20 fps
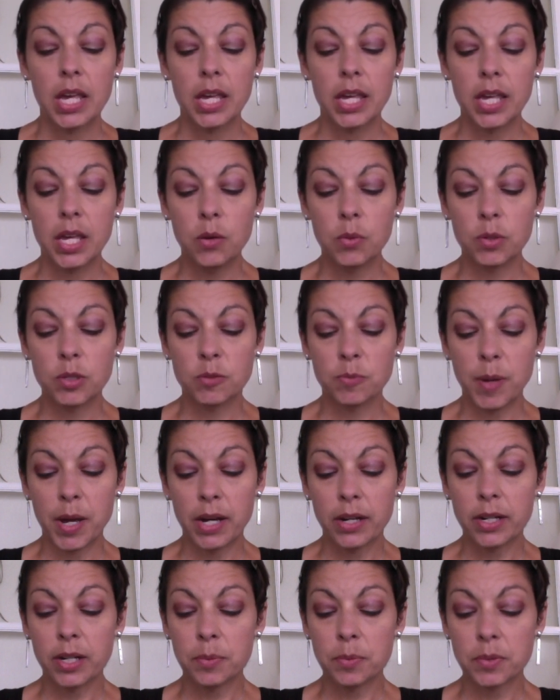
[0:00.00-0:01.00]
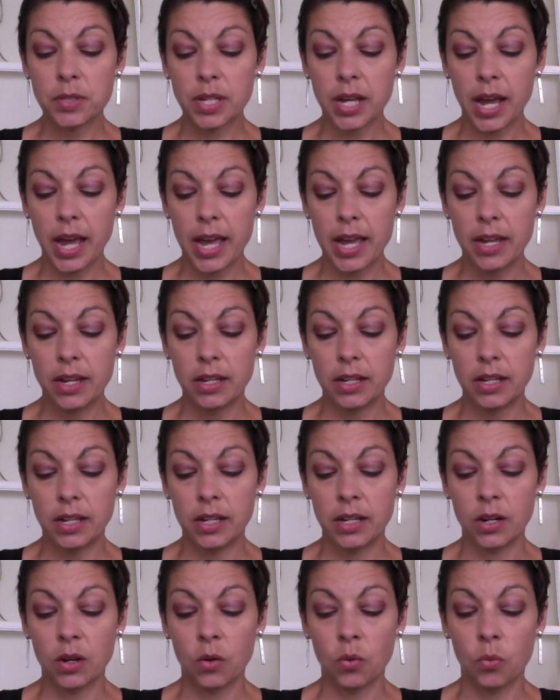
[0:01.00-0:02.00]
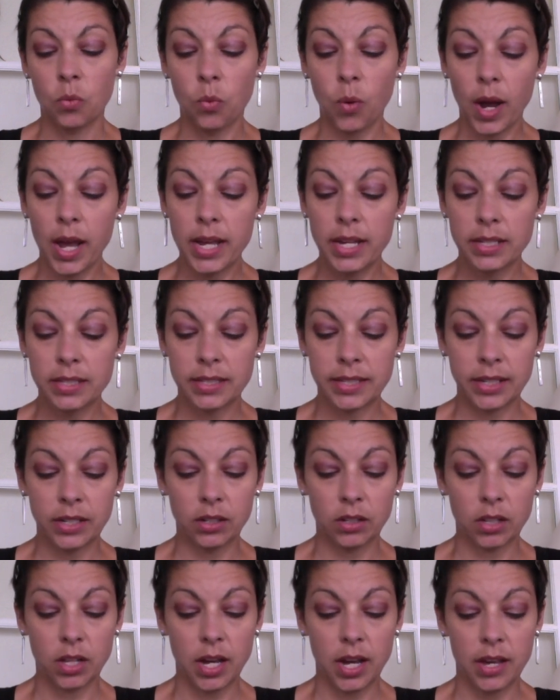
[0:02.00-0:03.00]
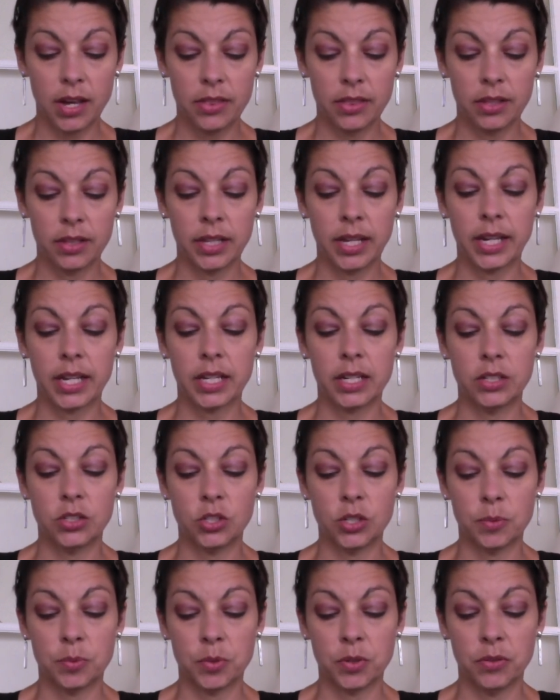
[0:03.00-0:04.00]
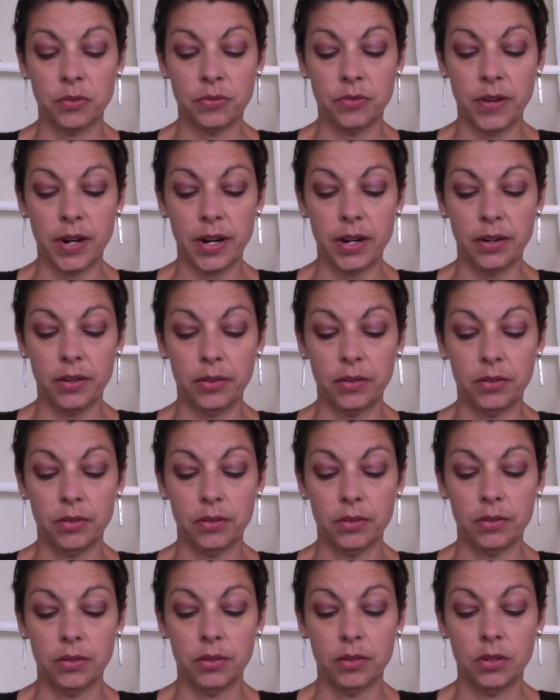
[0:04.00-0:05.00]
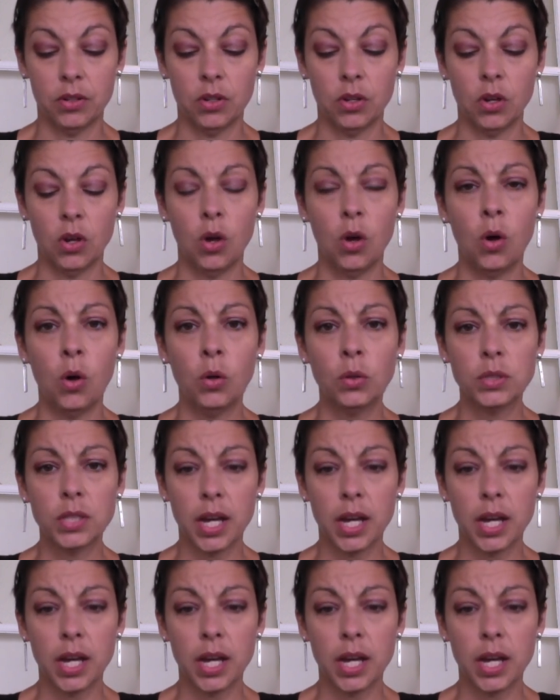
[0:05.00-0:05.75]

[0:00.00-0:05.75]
He was bound up tight in a white sailcloth like an Egyptian pharaoh. Hold